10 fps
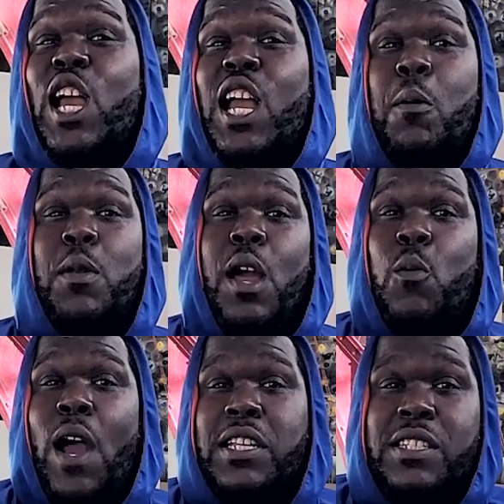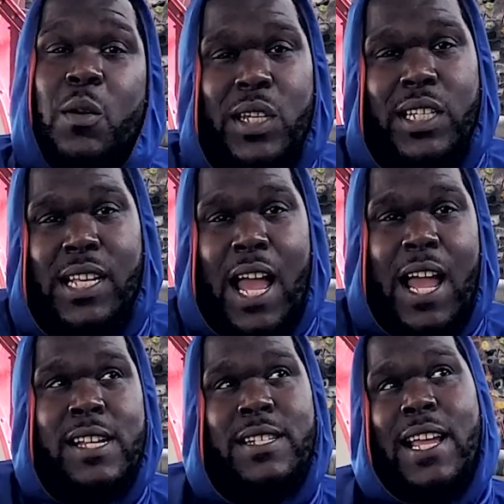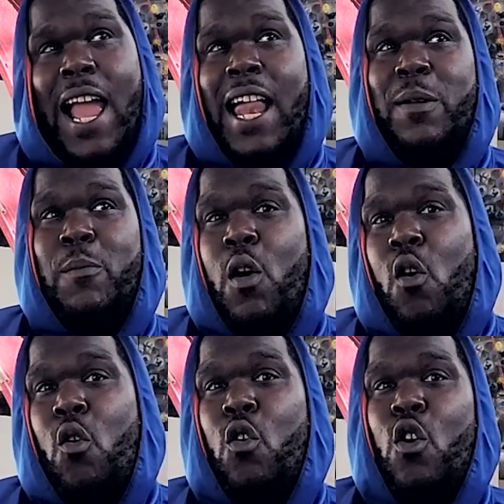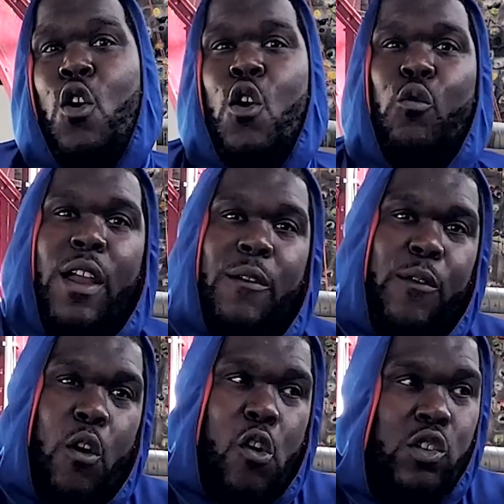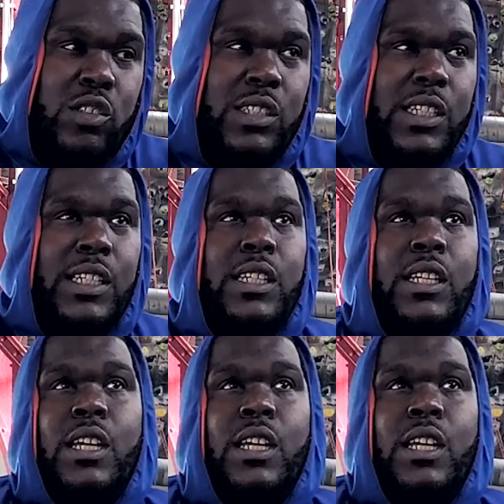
Coming up, watching some of these guys like Ali Mo, Rafer Alston,